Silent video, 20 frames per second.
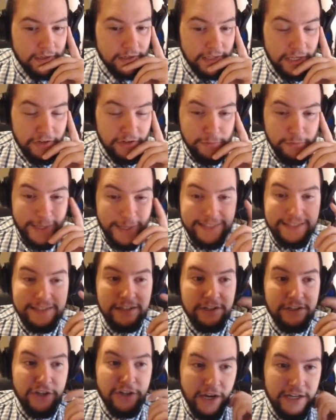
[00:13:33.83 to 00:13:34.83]
KEIRA METZ is
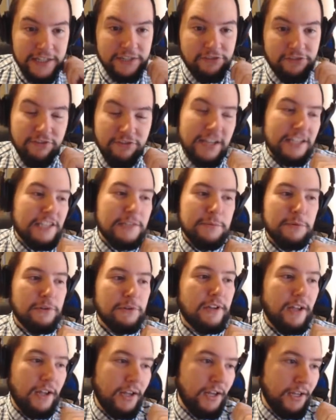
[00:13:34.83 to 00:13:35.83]
a nice flexible
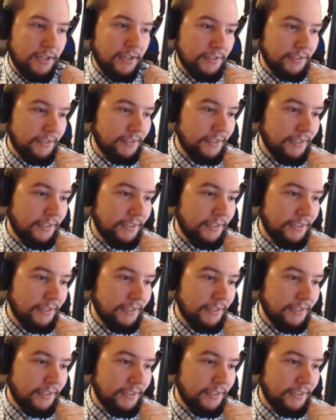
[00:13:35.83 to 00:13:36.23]
card.